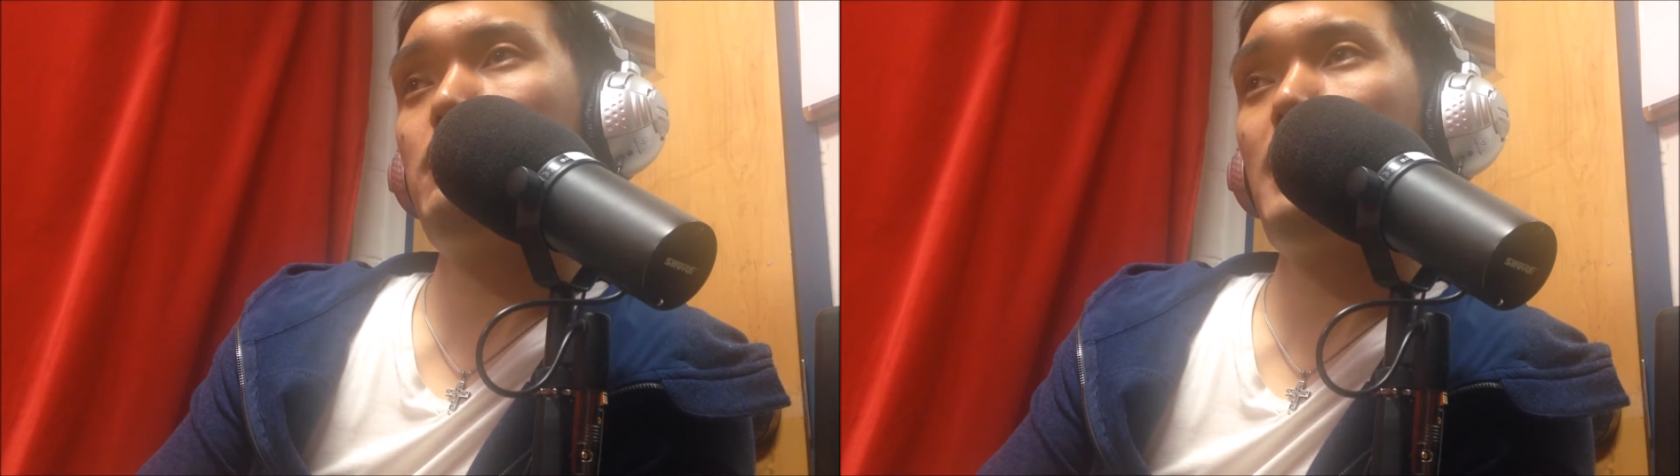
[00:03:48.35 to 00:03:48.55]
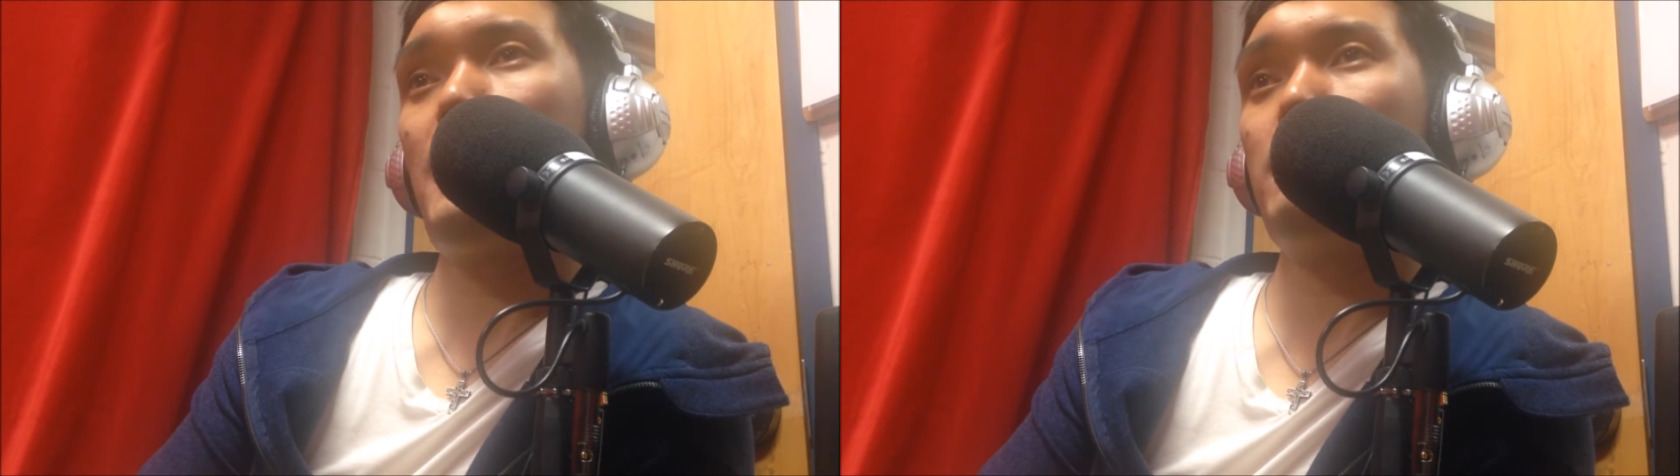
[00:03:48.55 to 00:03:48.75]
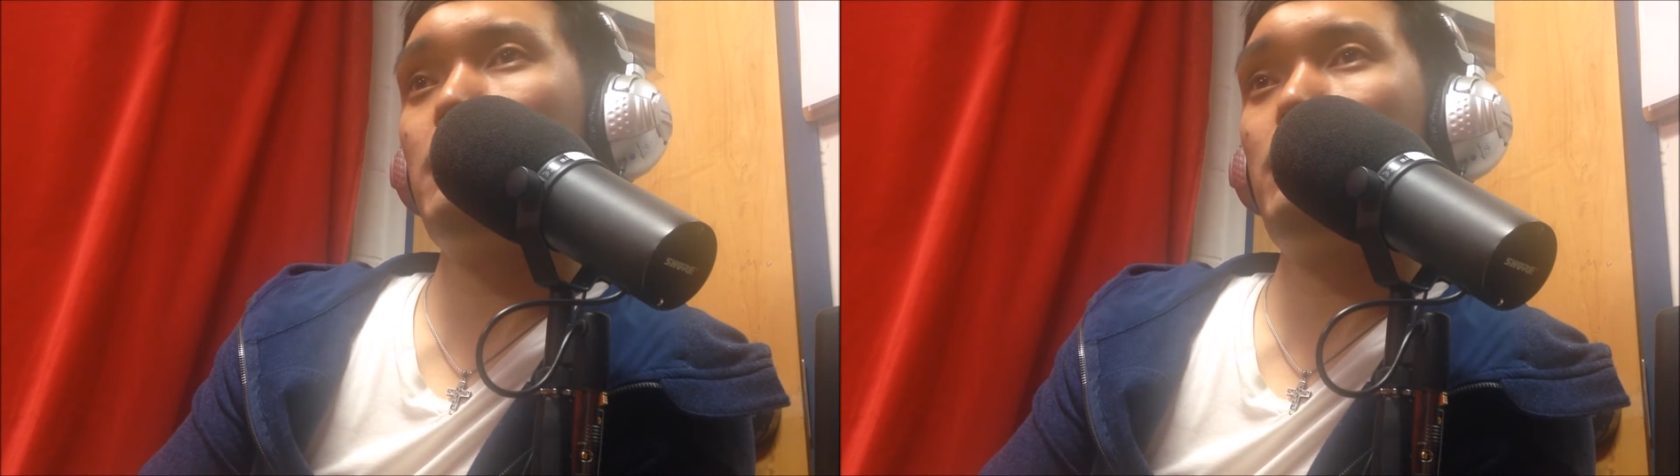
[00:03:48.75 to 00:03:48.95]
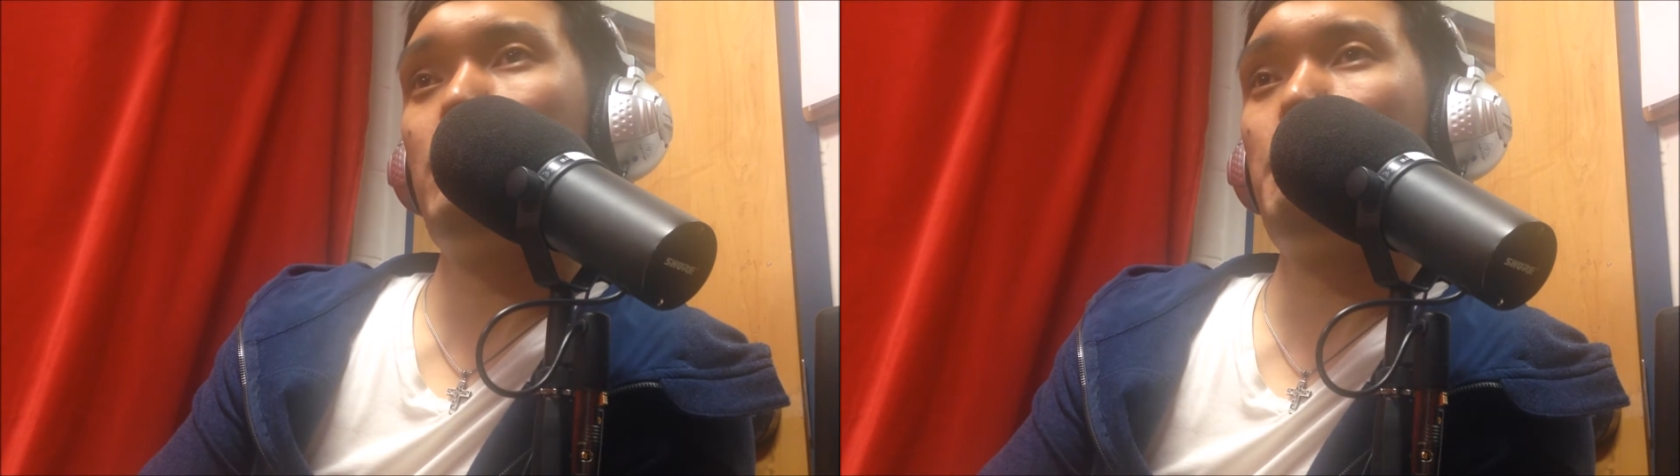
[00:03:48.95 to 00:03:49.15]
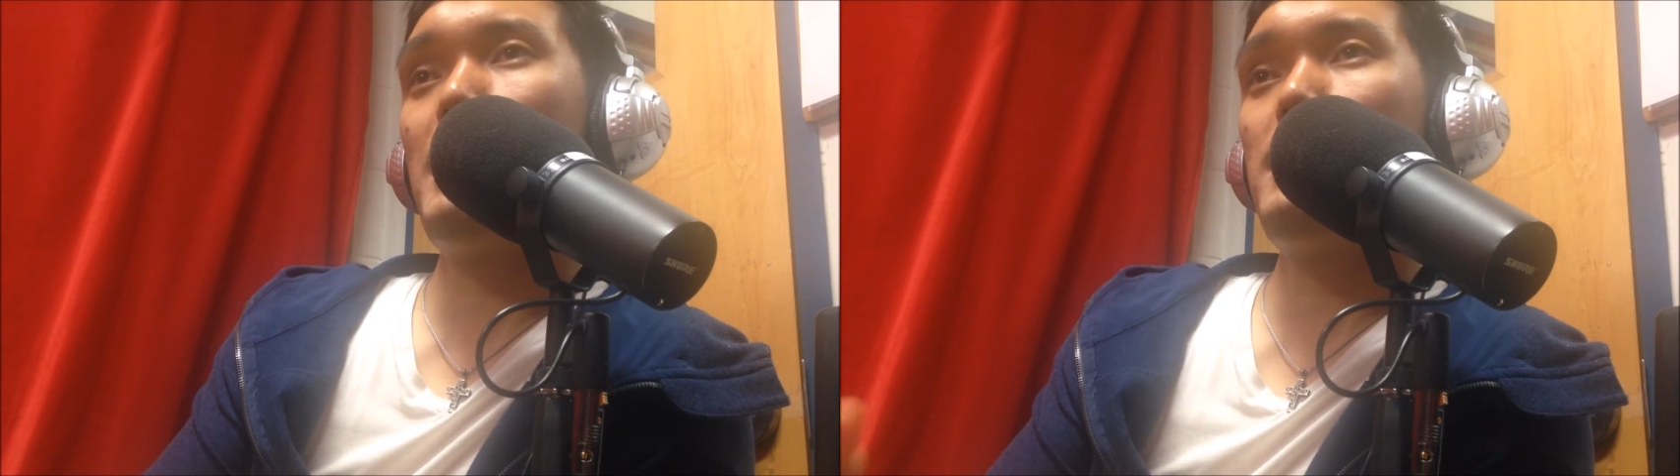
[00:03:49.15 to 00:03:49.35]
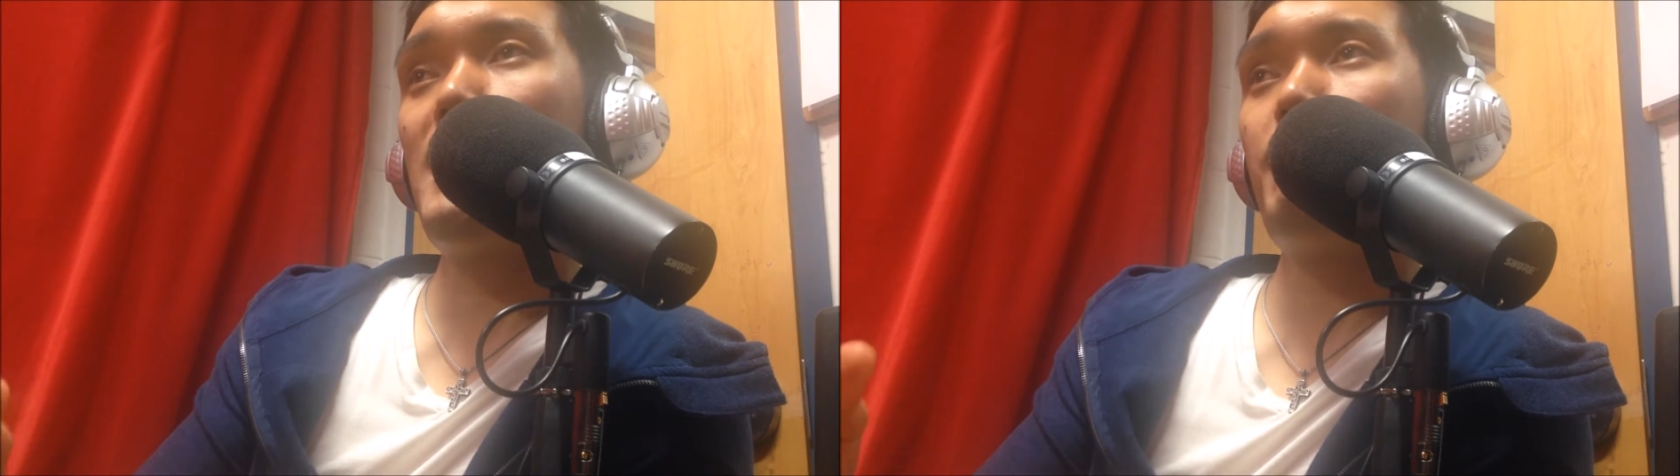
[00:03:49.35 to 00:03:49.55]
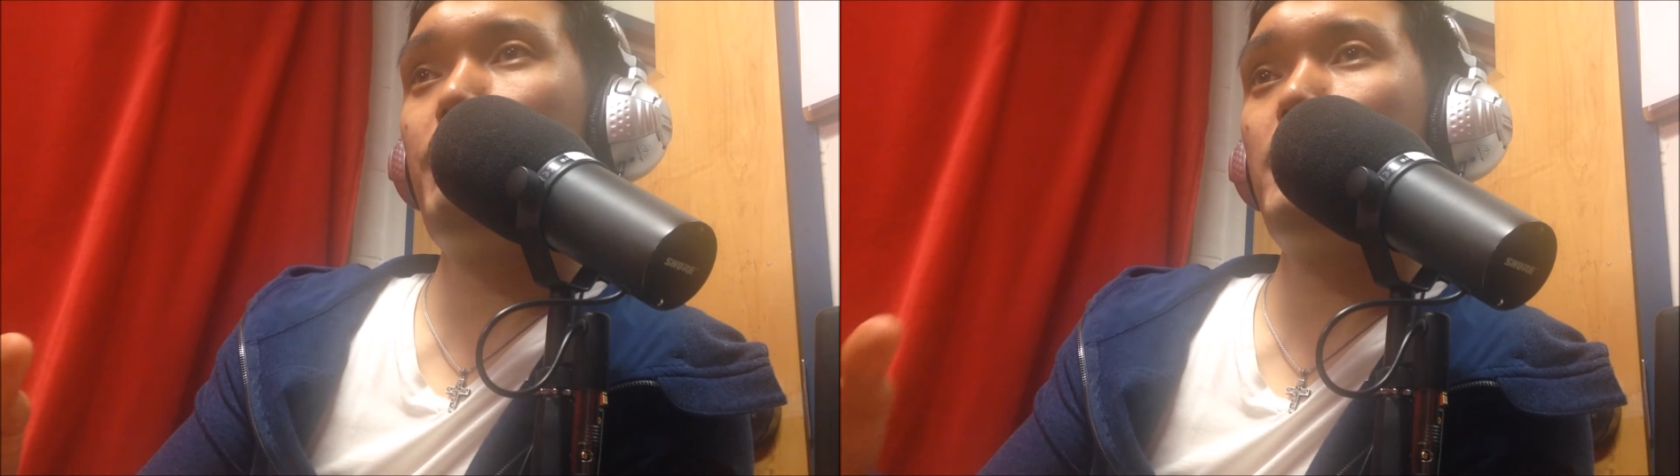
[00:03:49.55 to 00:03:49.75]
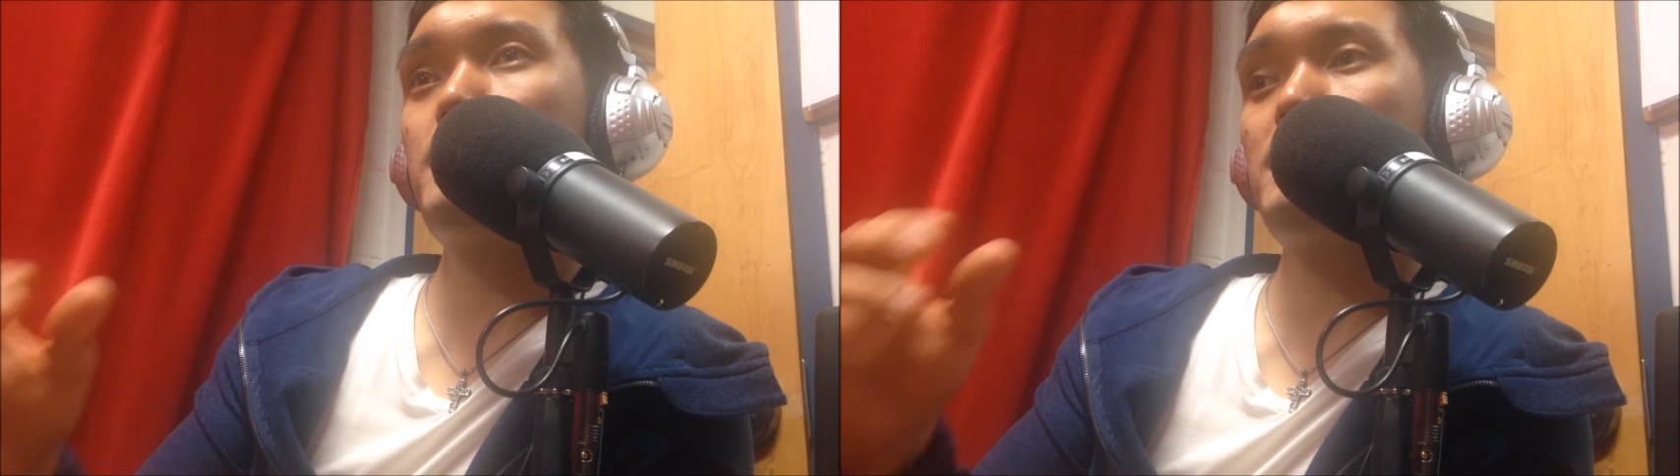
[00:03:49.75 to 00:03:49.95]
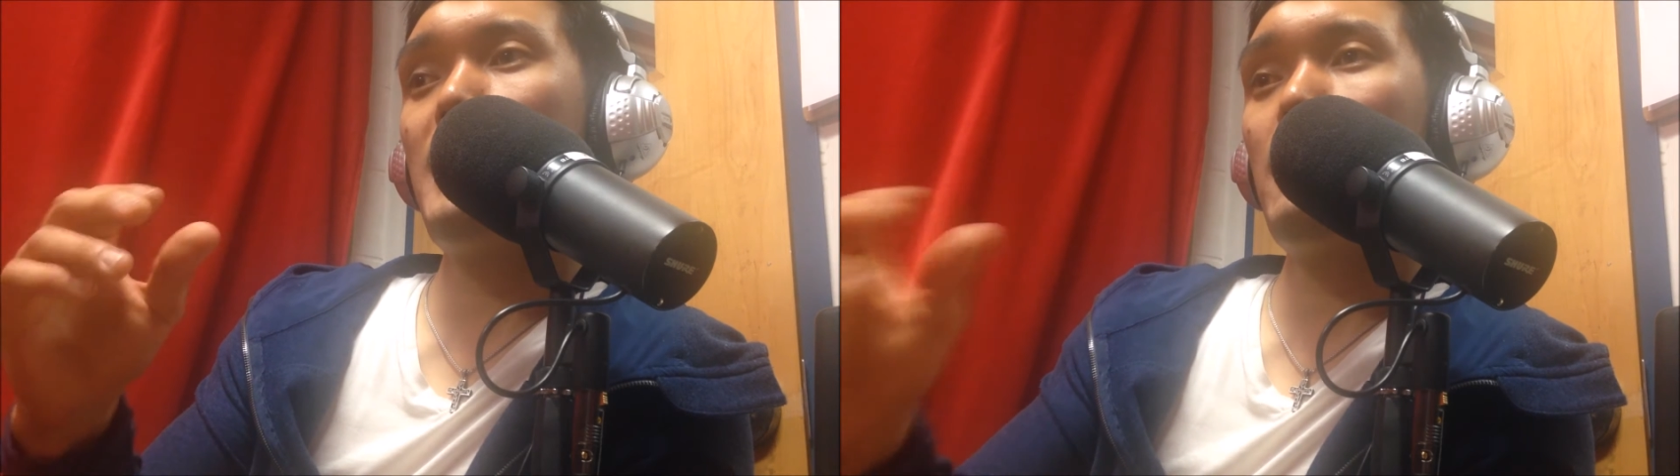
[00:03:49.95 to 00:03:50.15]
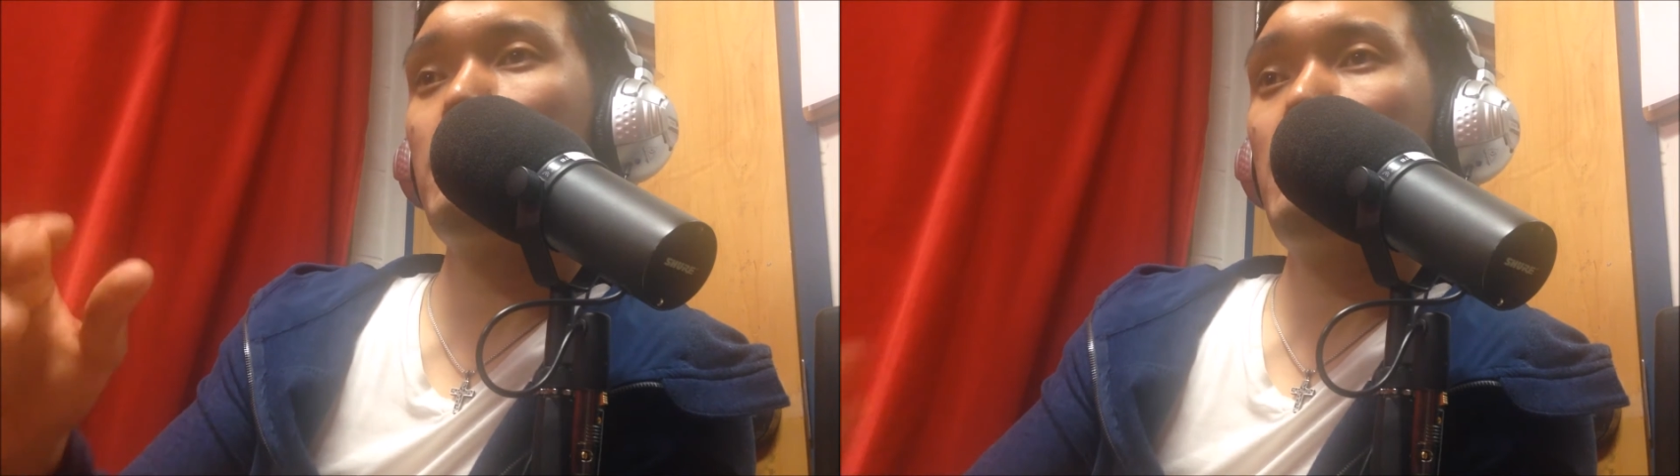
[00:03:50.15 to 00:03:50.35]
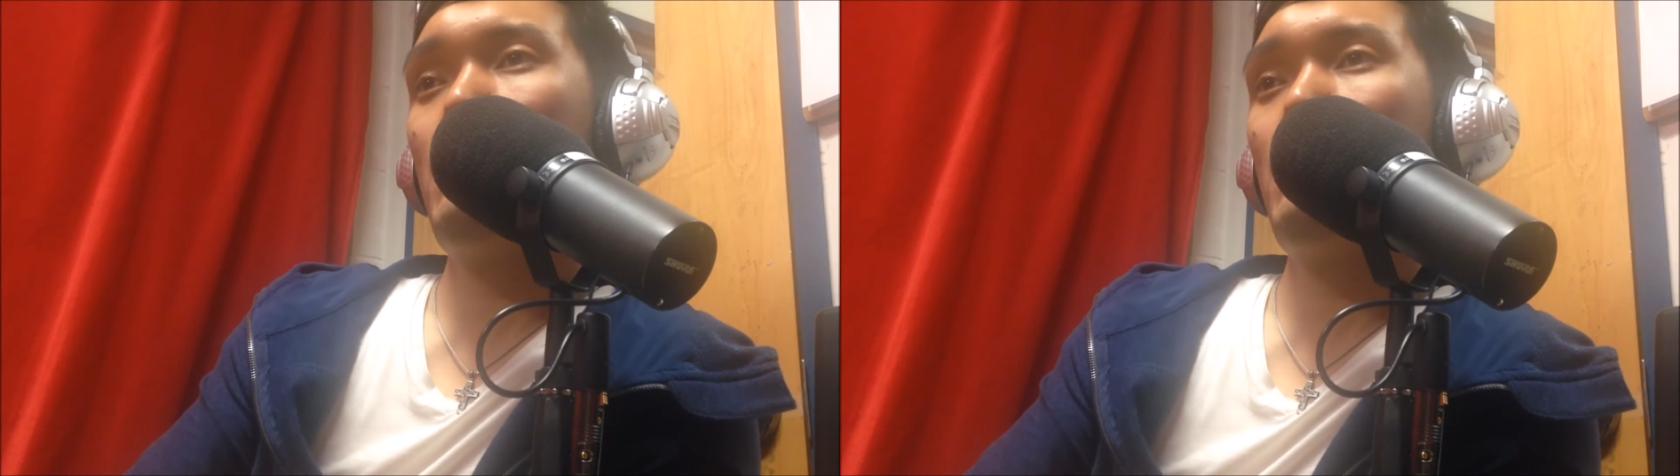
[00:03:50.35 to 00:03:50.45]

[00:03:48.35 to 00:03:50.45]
that my life is not